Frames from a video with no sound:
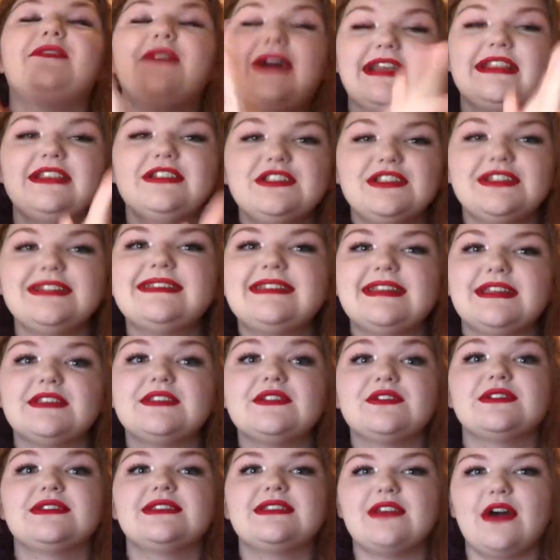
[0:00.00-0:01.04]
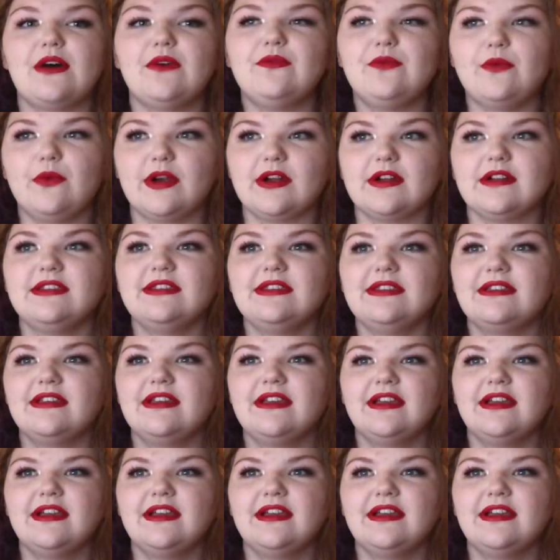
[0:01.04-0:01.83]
the fact that she sees her self-worth